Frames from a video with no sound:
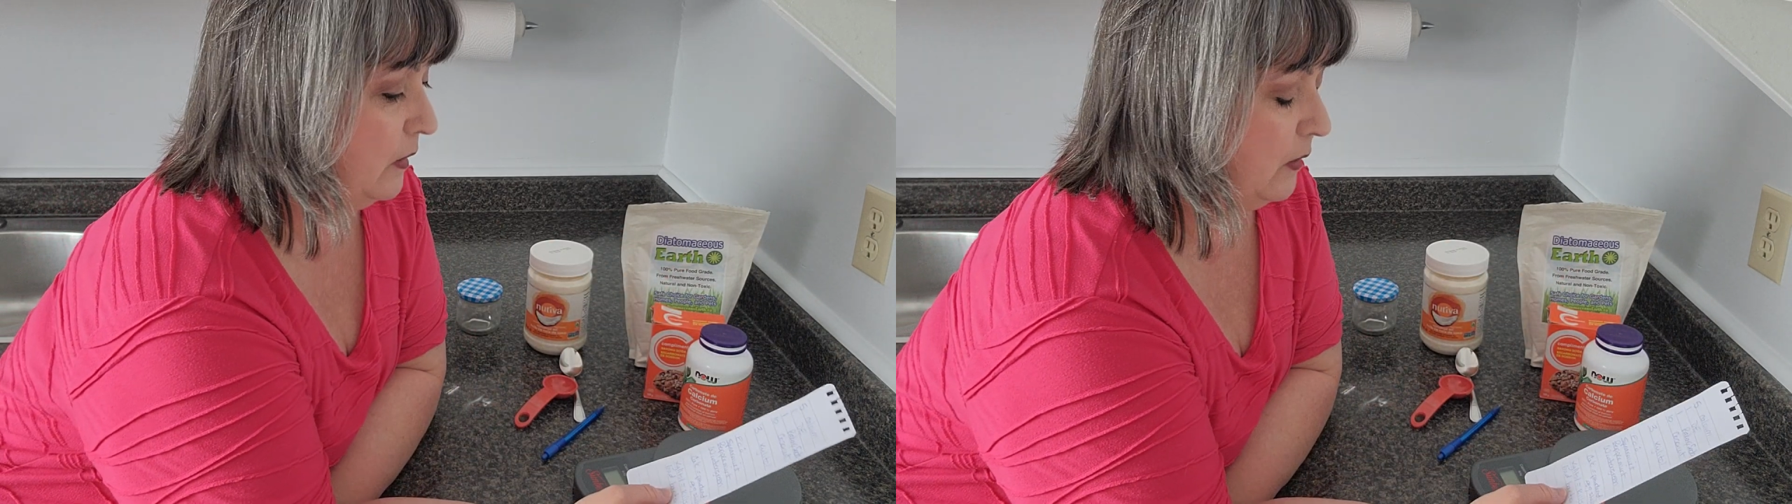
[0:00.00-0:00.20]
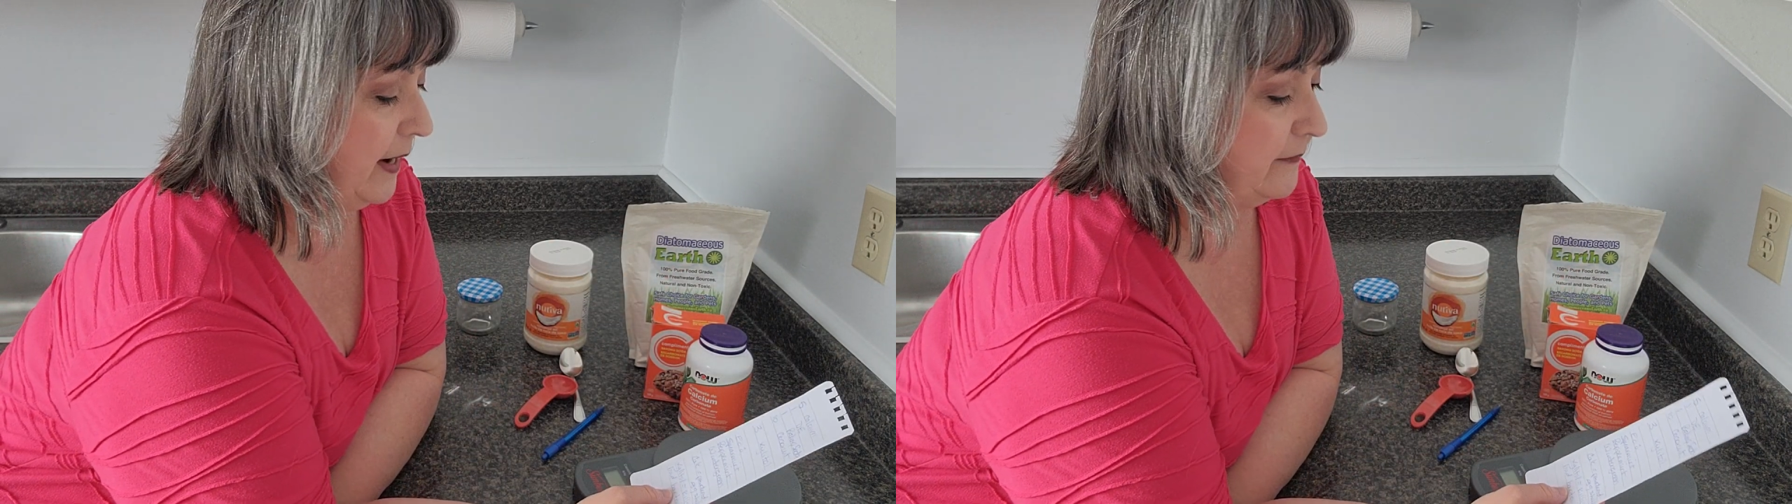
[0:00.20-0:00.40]

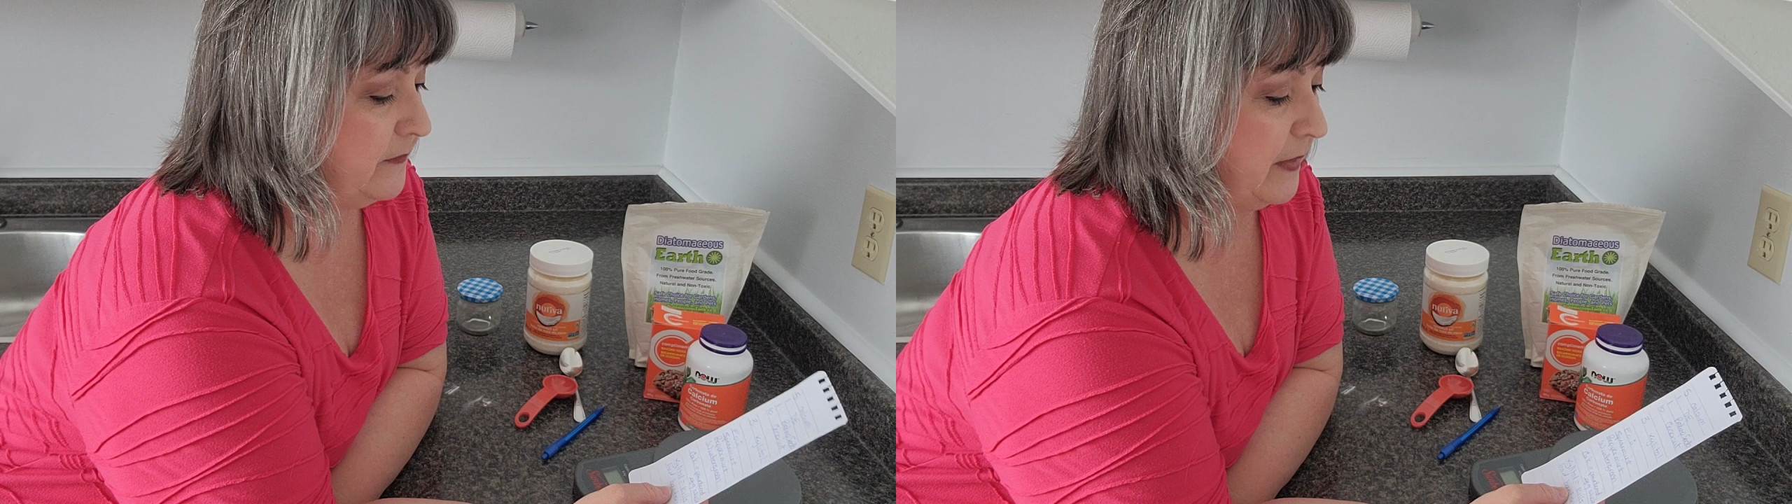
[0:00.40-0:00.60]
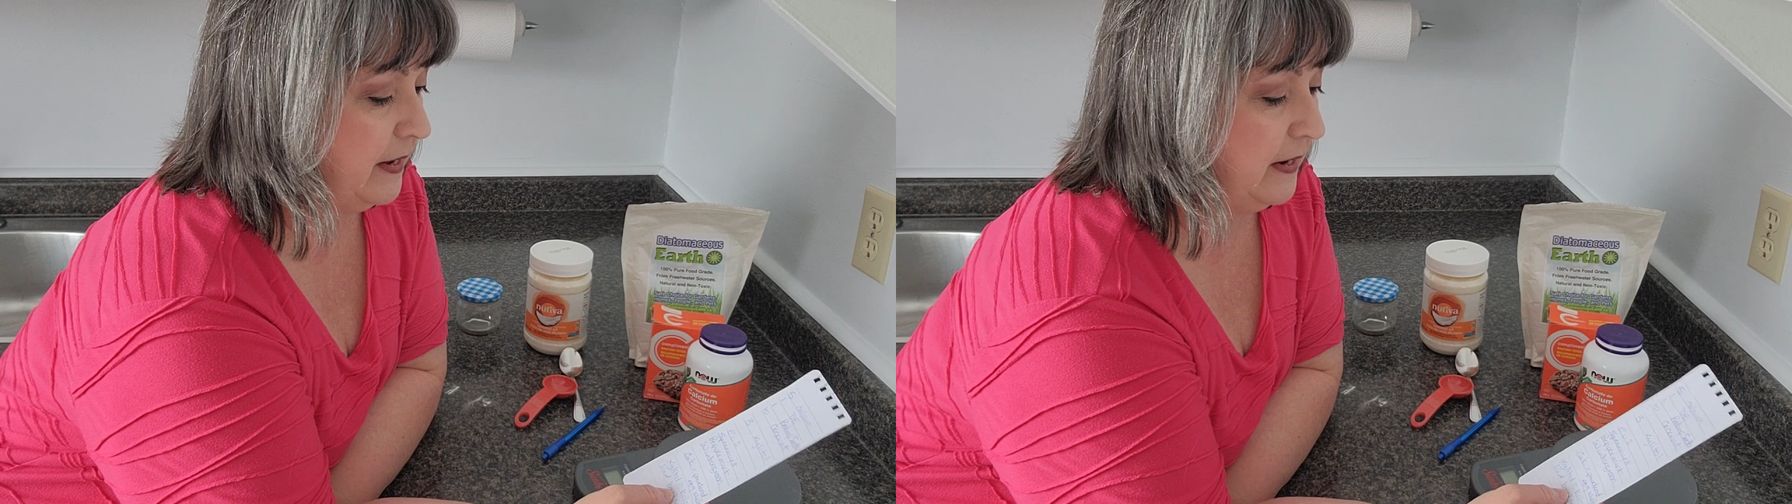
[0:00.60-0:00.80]
Okay.
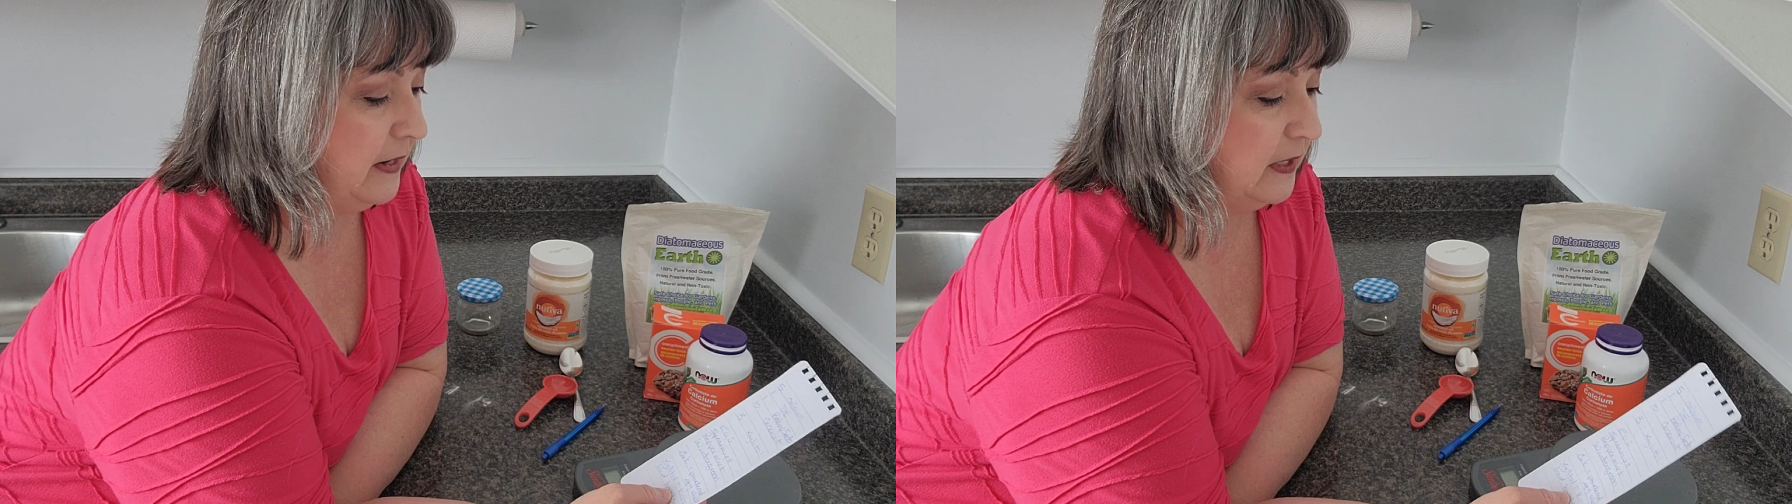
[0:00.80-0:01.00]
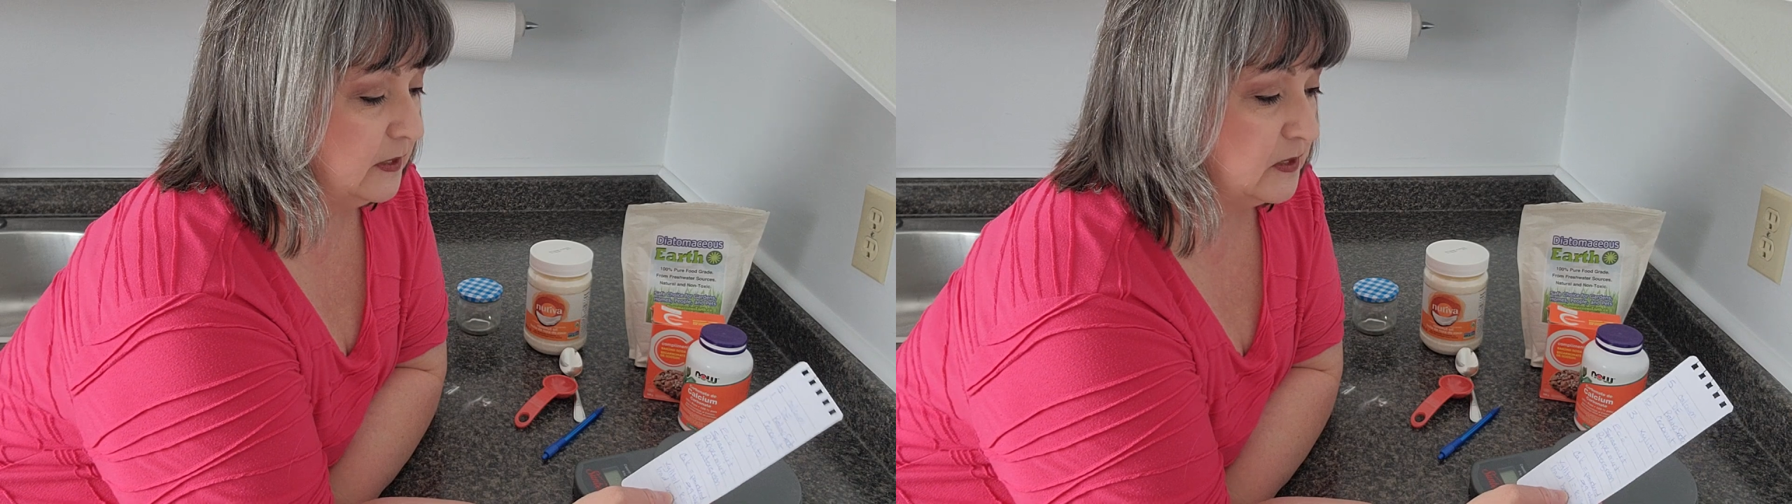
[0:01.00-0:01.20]

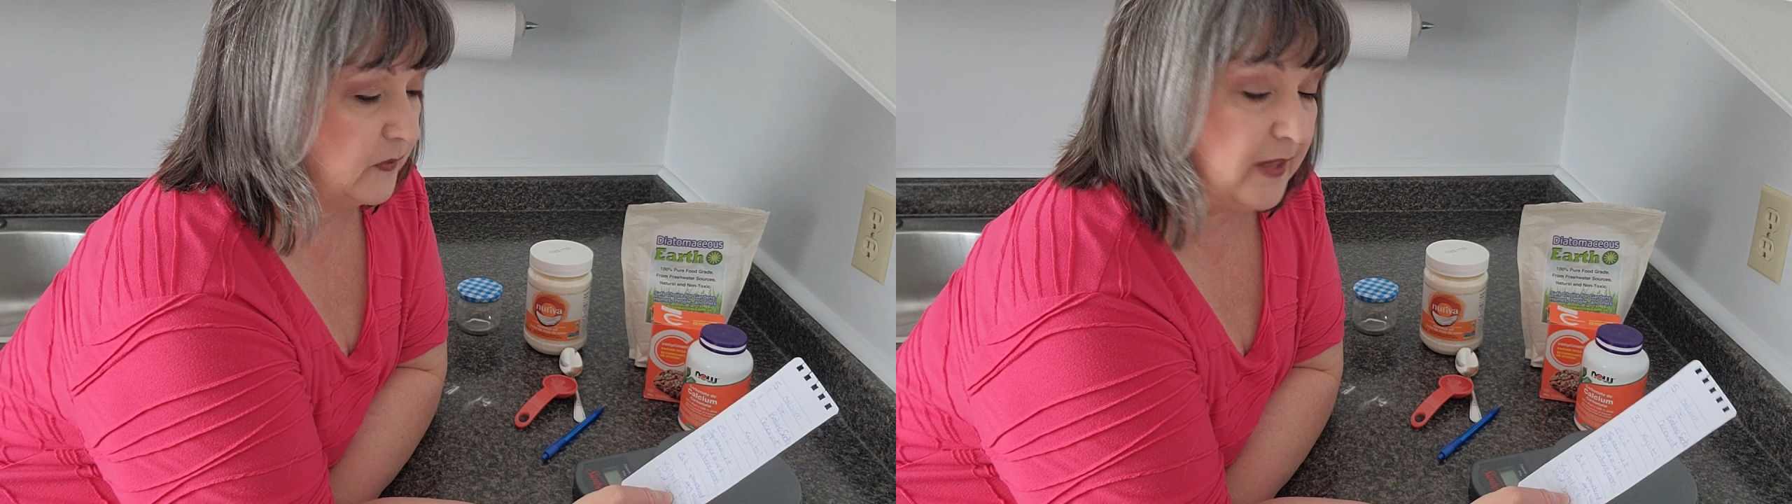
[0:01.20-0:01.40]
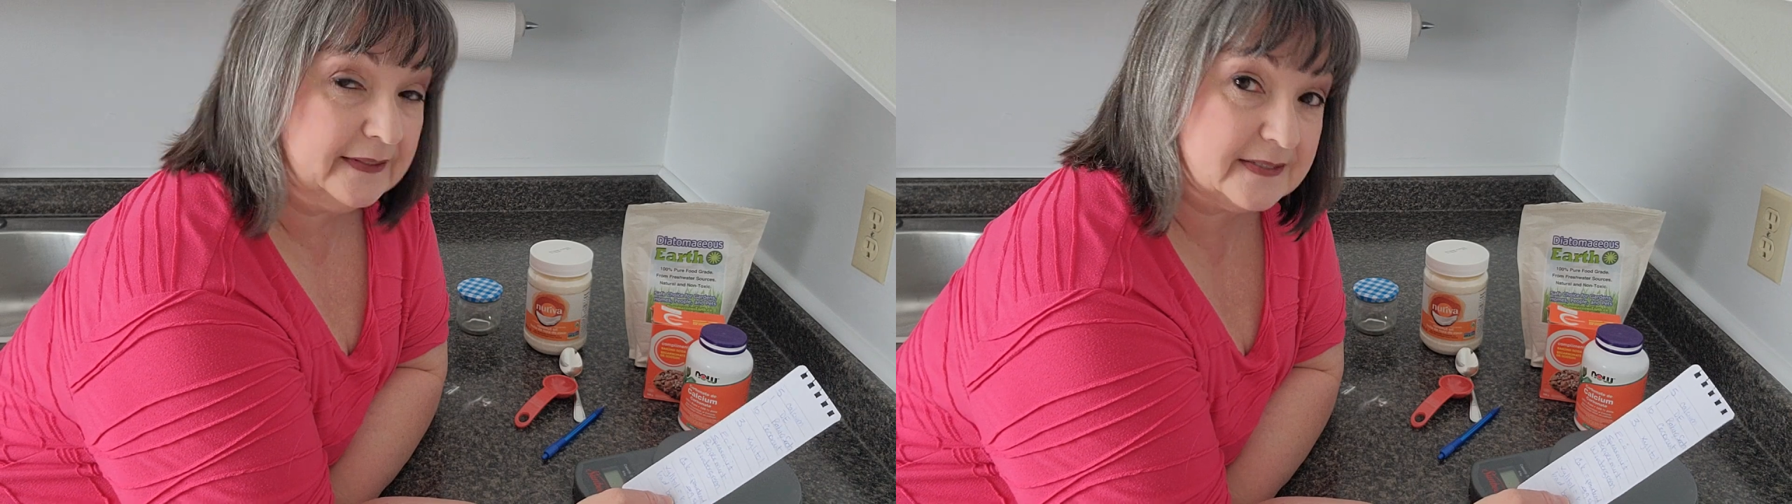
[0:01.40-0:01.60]
So
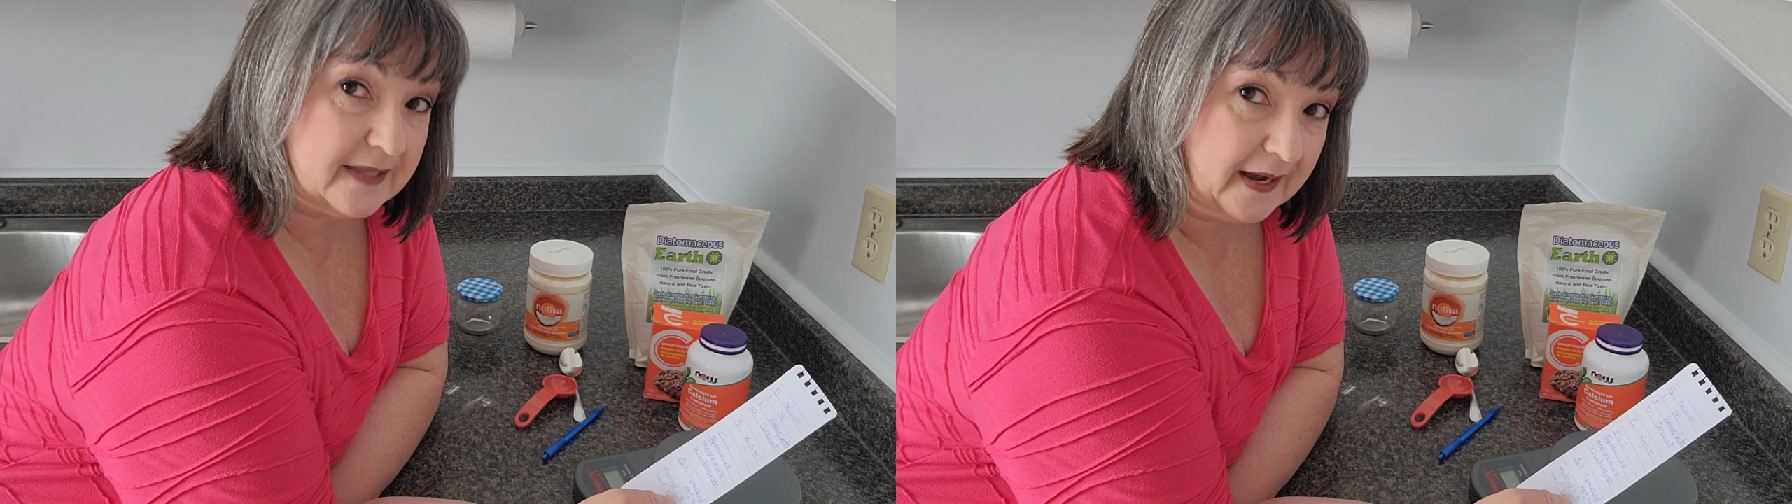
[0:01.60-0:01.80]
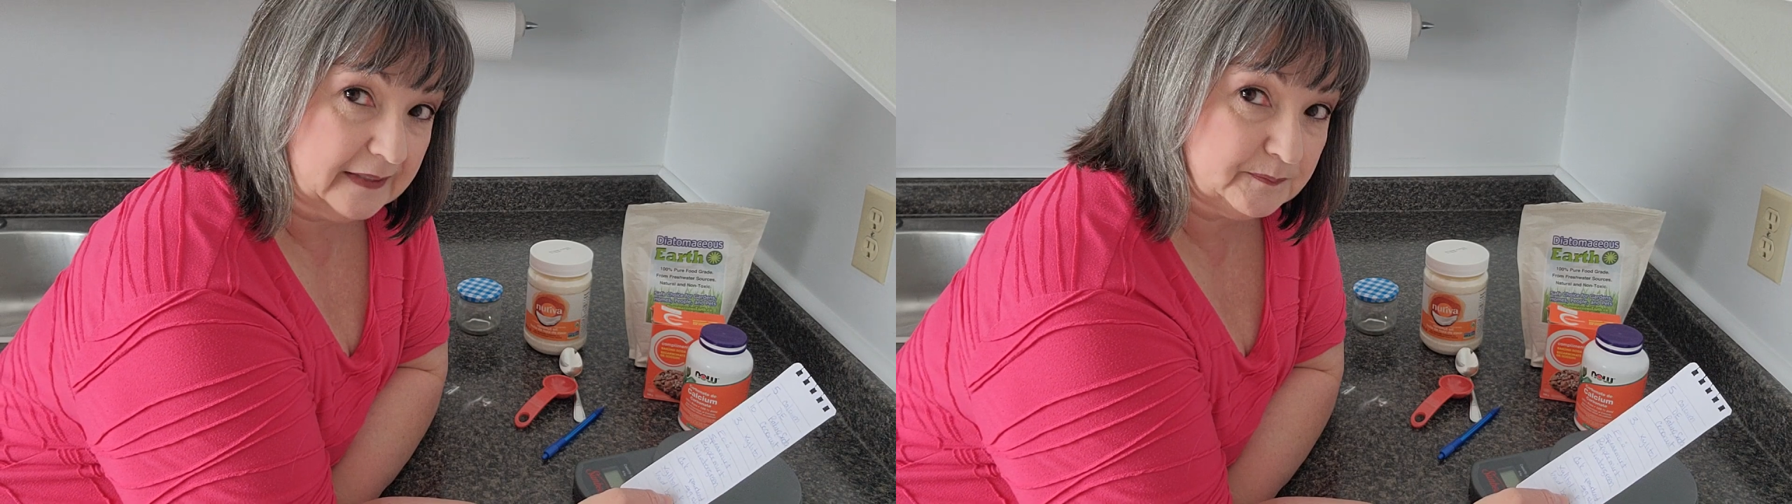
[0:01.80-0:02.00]
that's
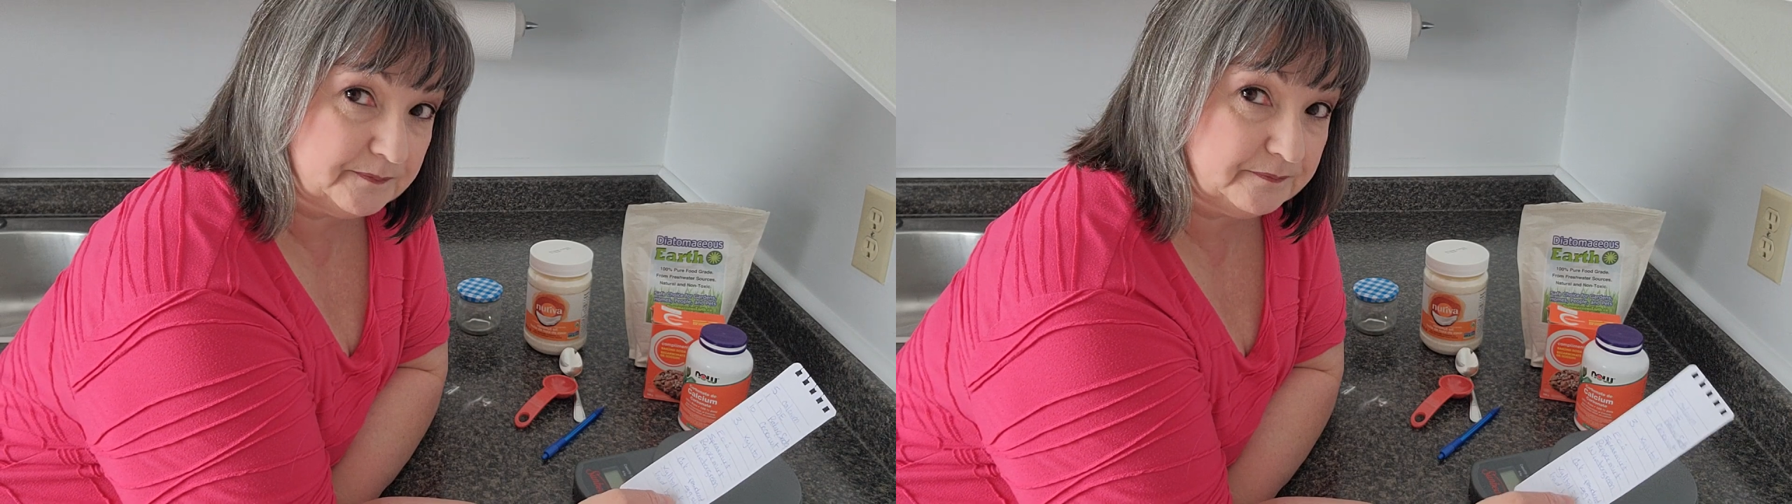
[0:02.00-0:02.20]
that.